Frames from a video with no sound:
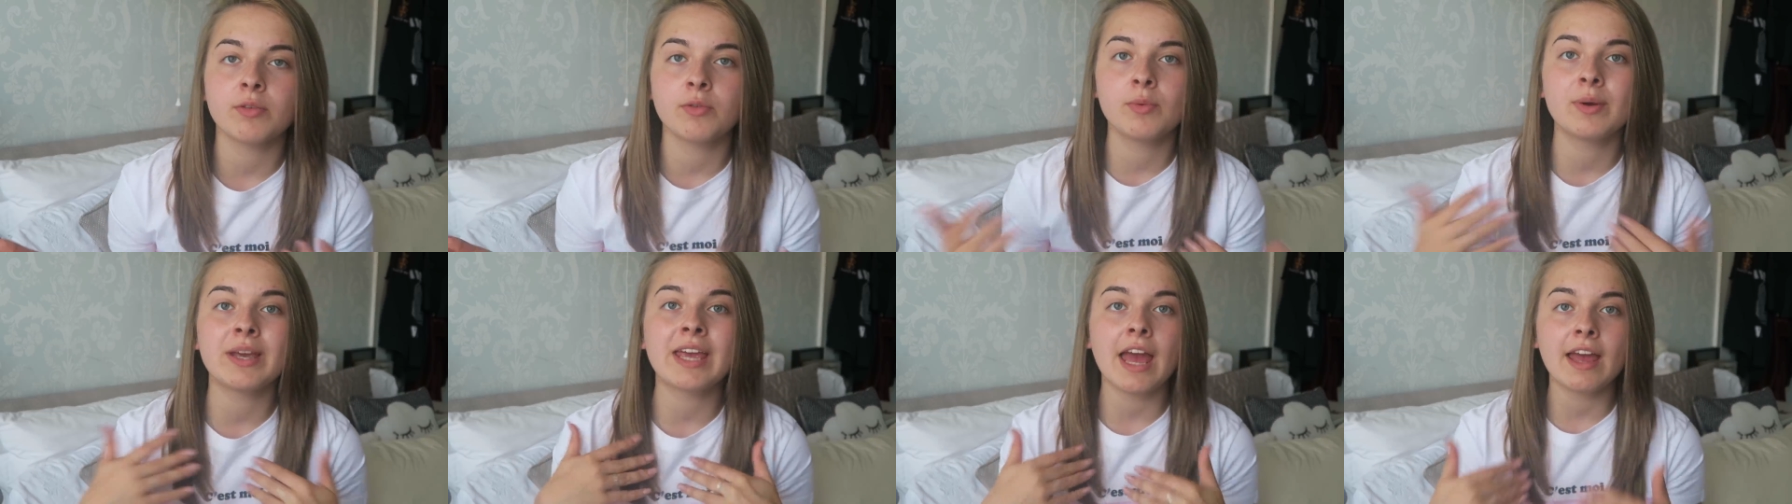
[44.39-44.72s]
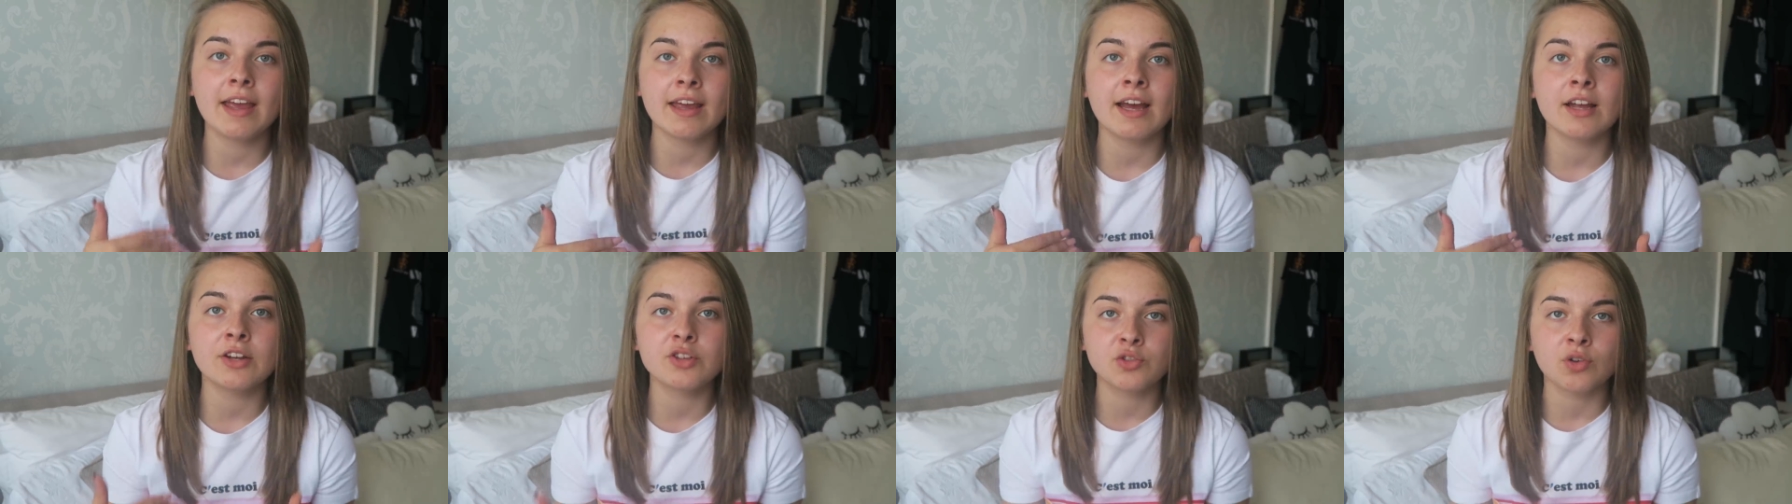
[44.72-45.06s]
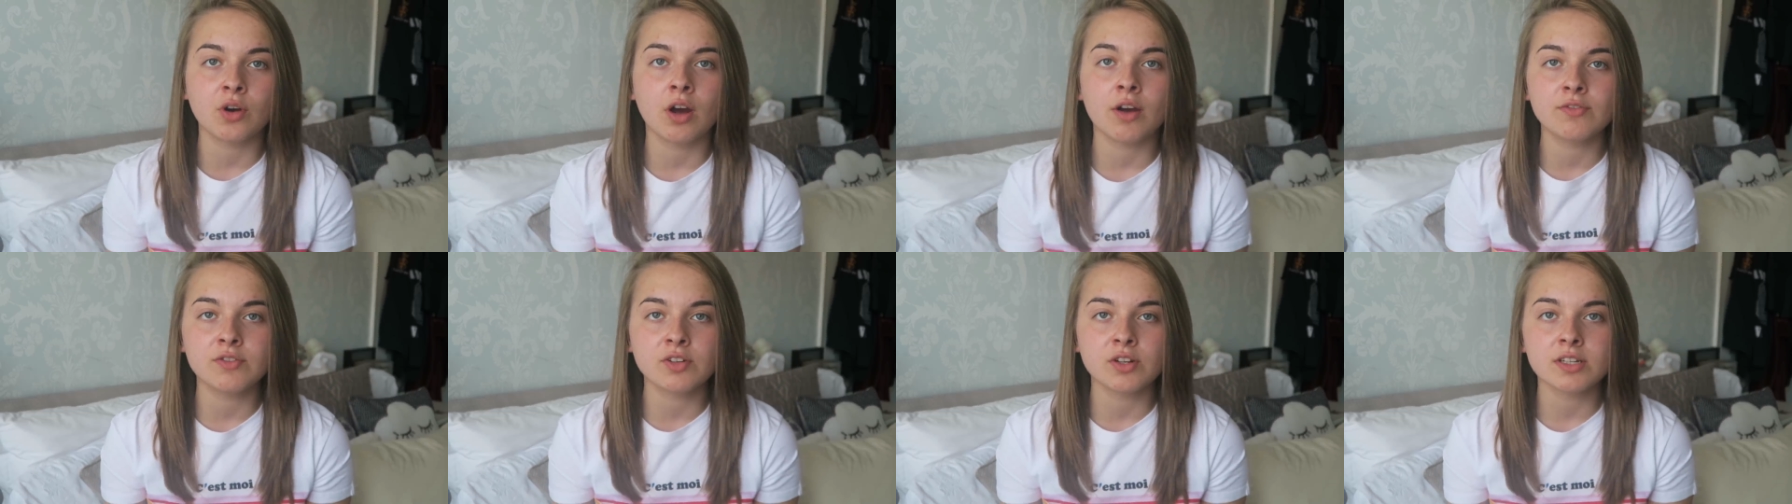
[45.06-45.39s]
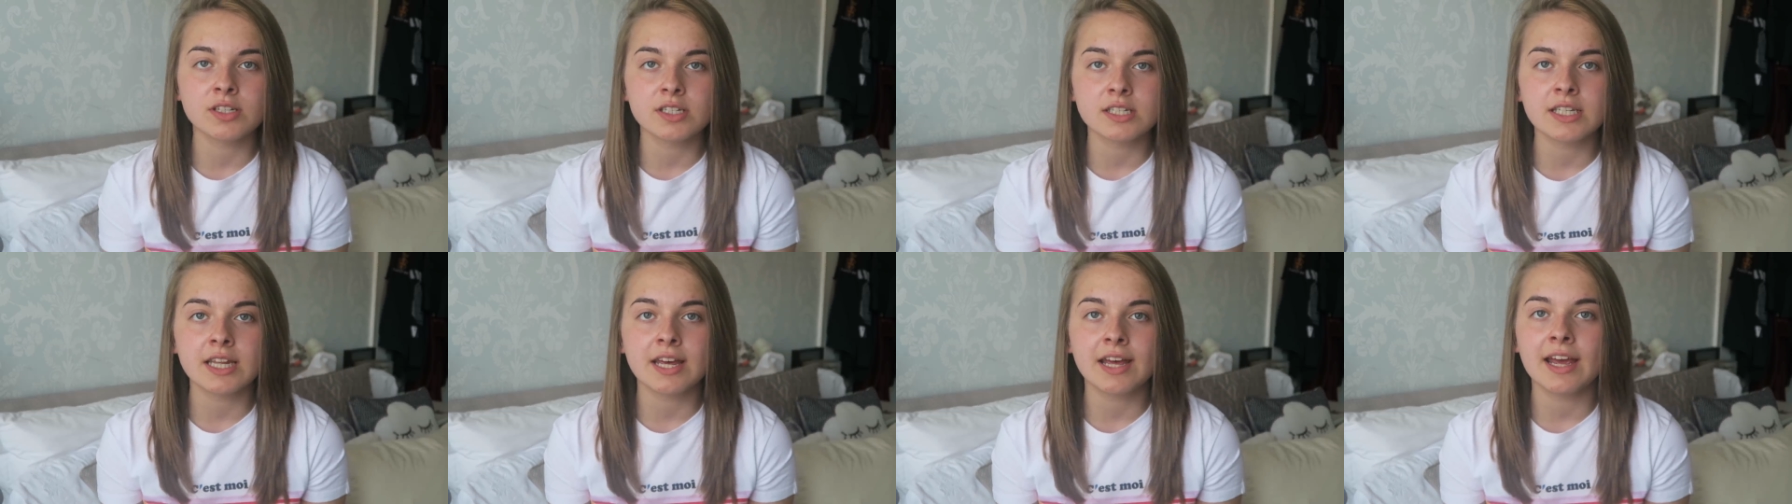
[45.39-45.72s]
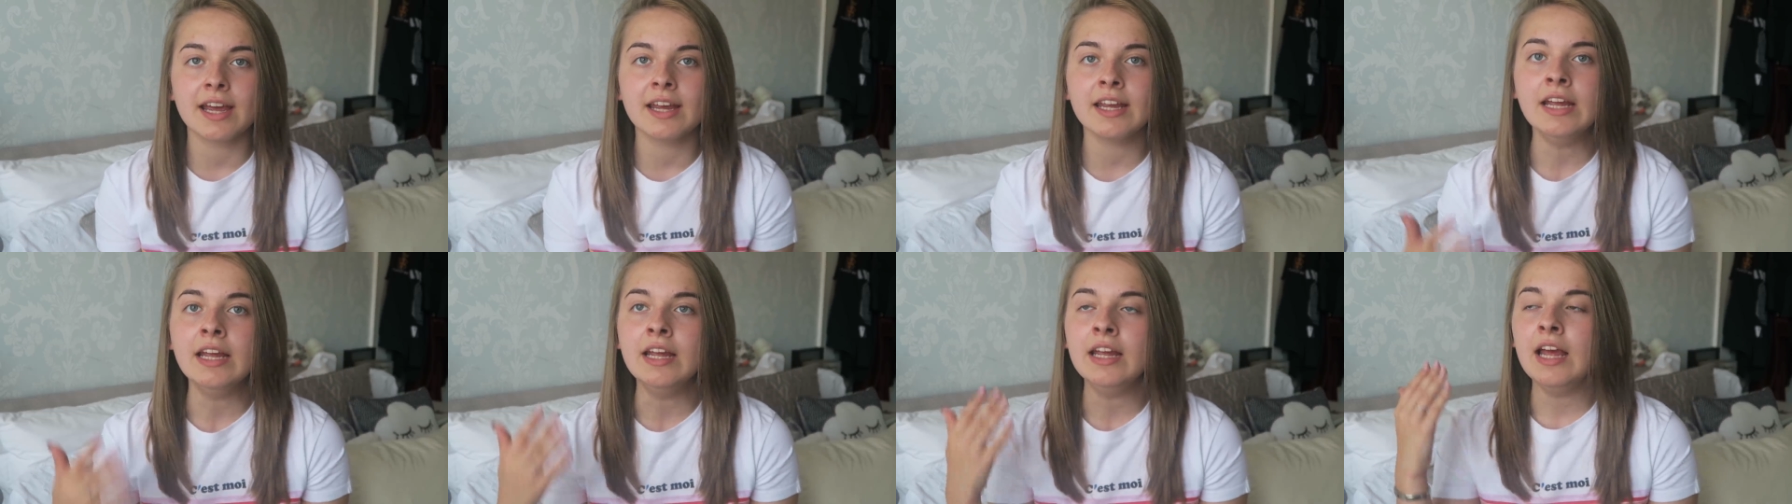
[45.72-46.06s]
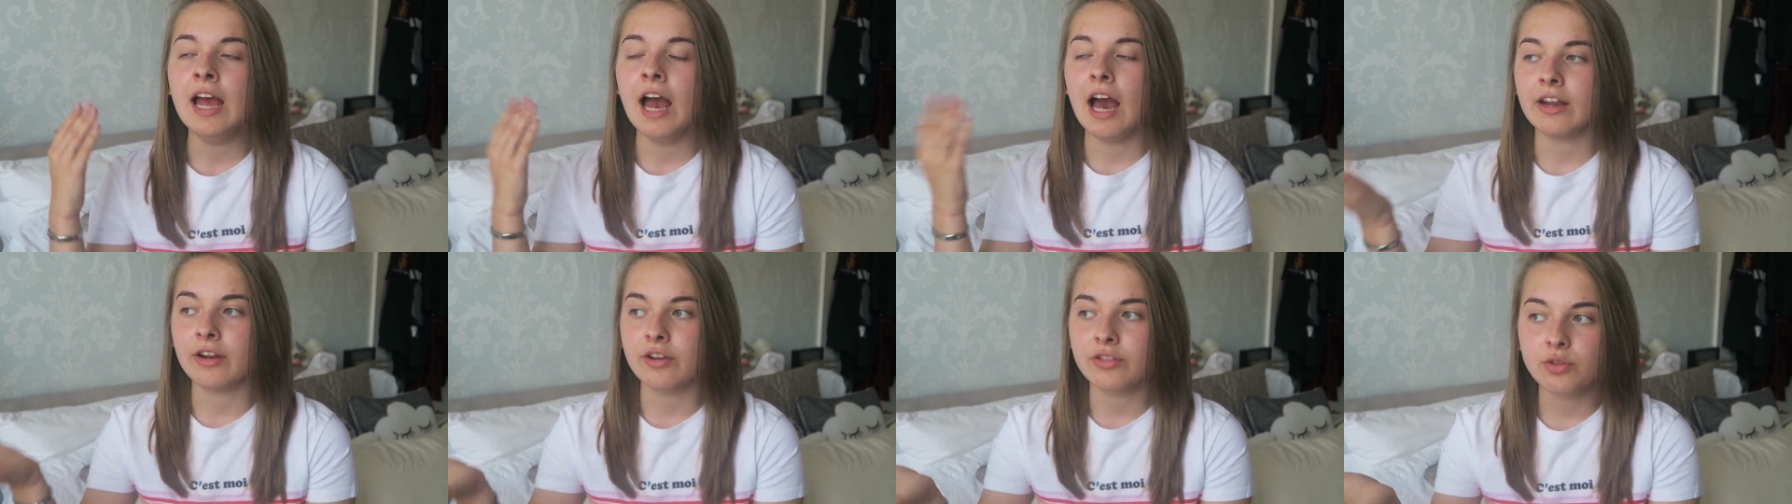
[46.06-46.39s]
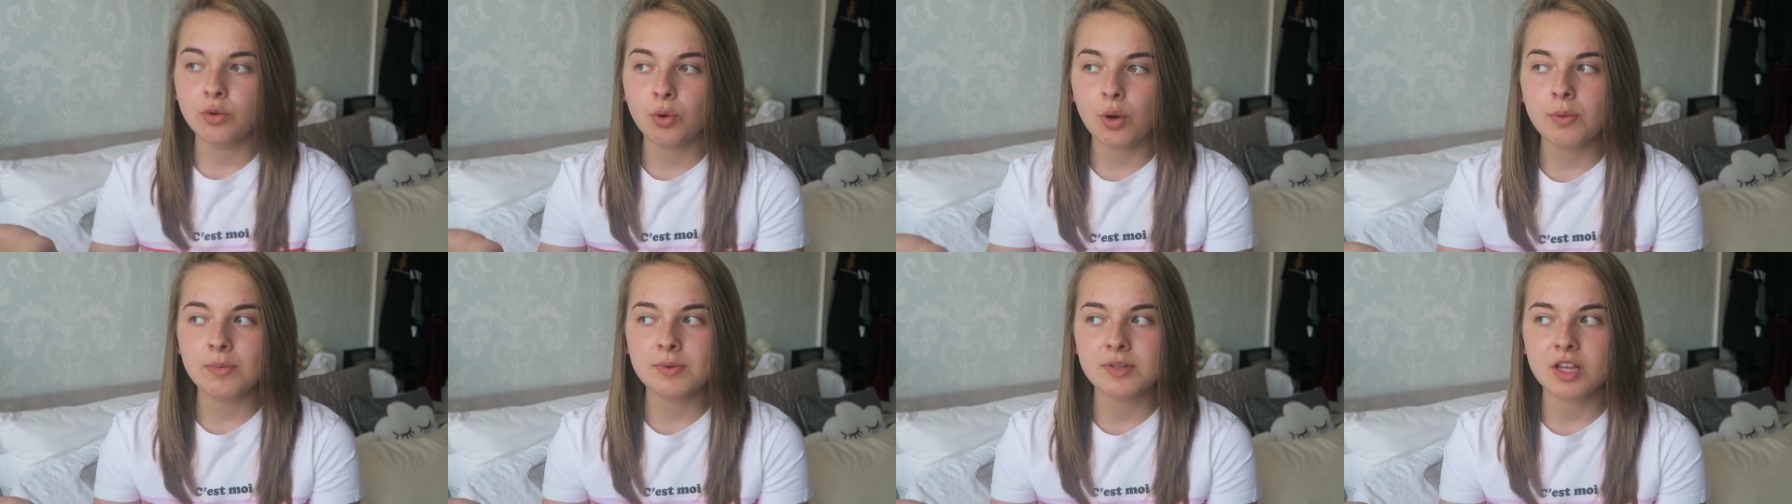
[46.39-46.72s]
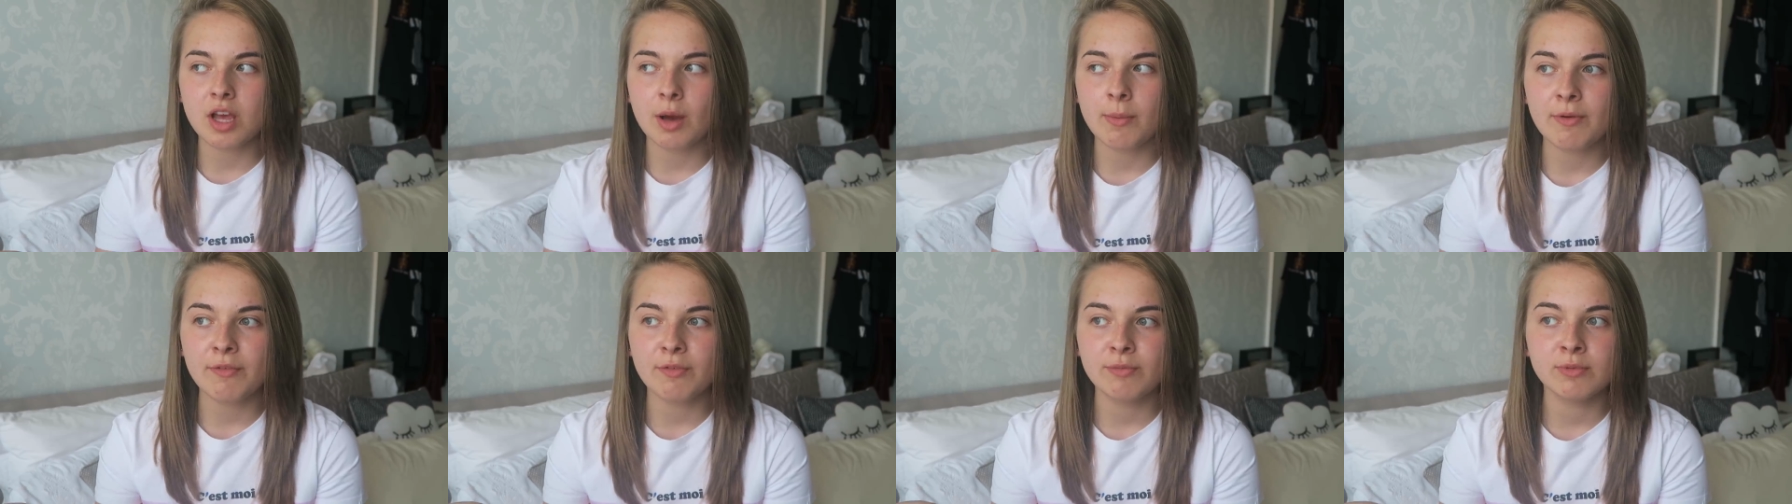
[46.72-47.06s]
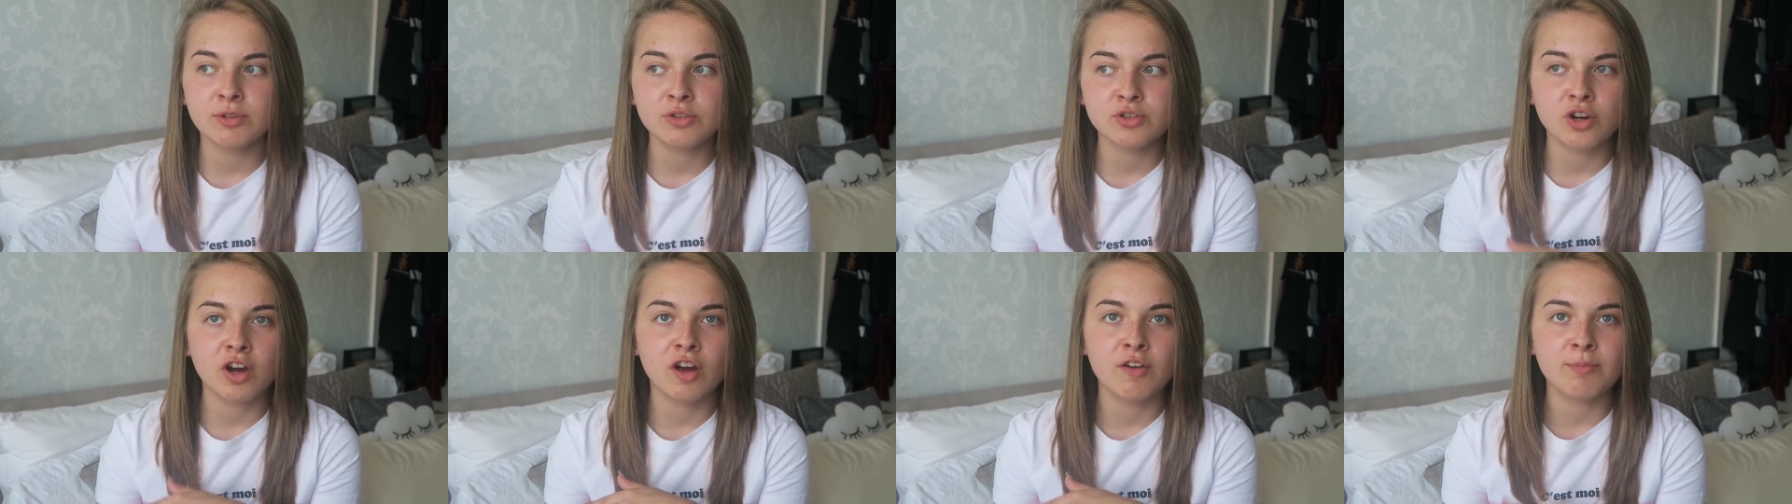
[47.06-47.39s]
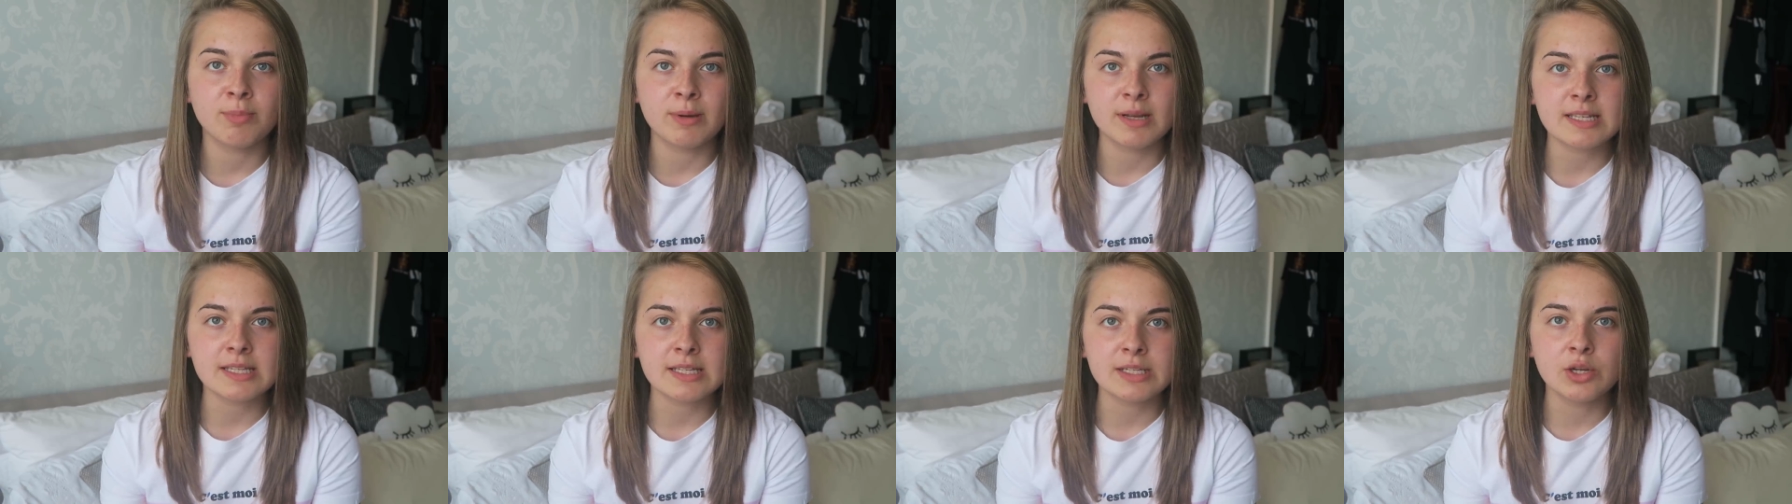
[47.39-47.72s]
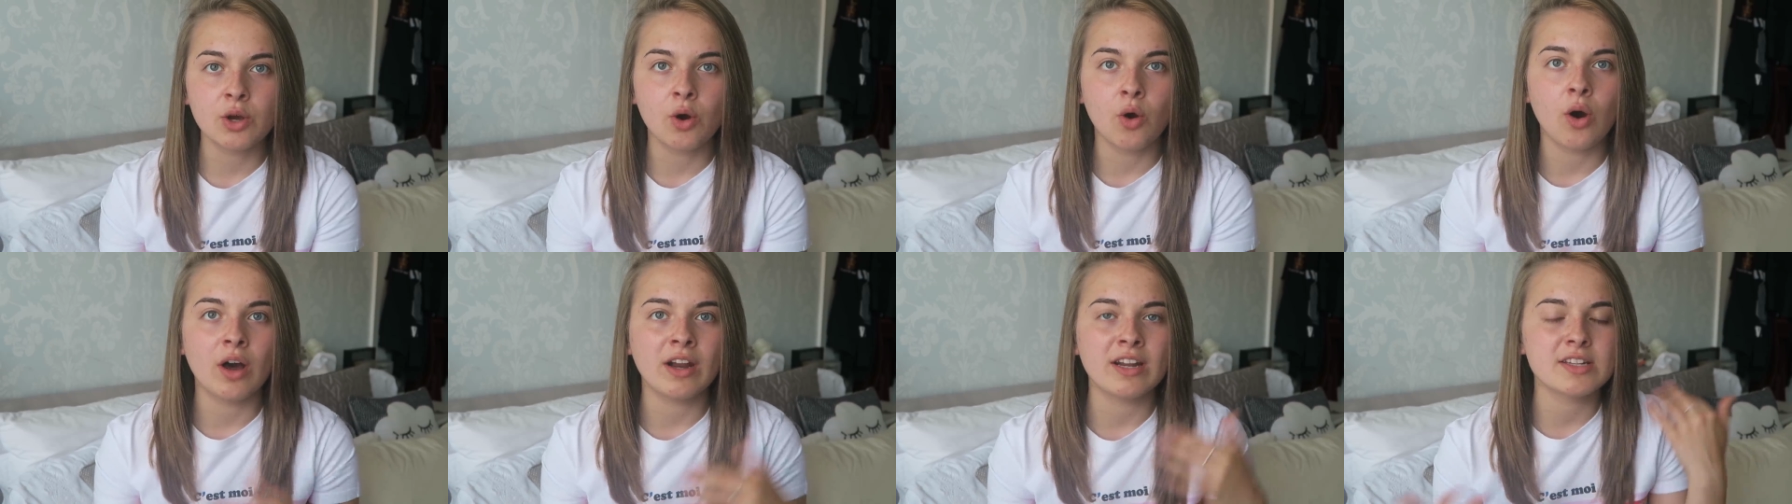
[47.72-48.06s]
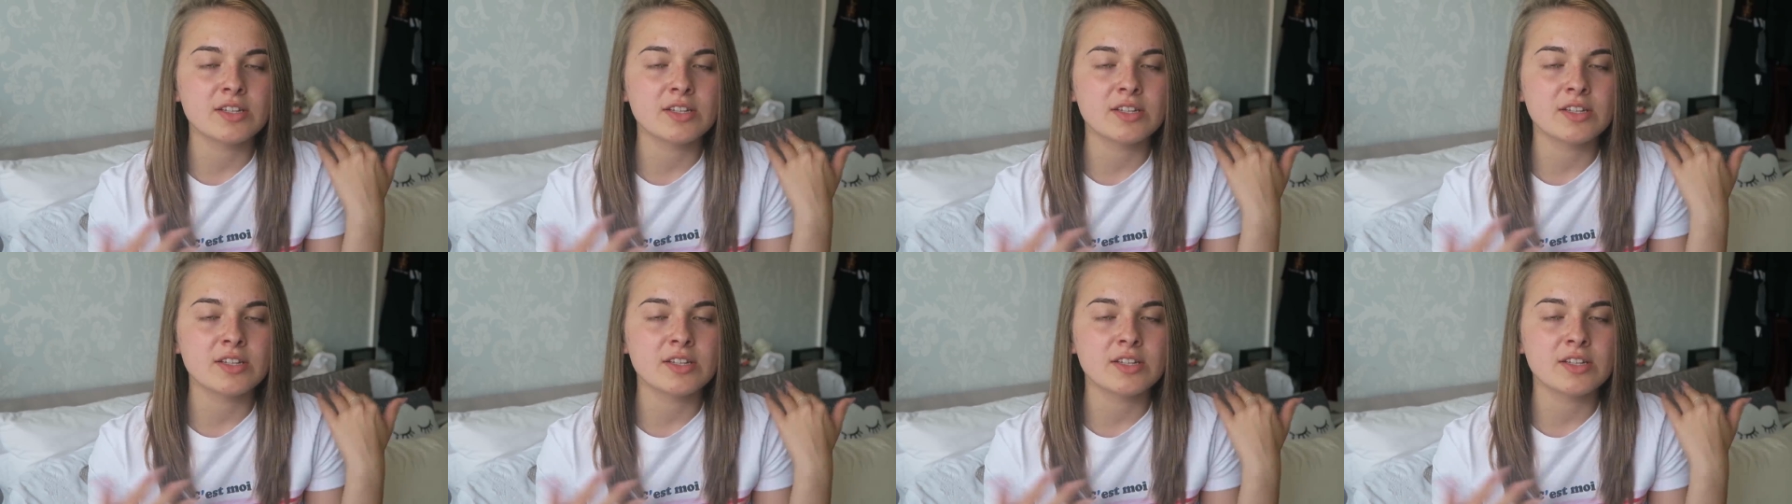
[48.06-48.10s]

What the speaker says: We're getting our drive done today, and I thought it was coming from the drive, but it's not.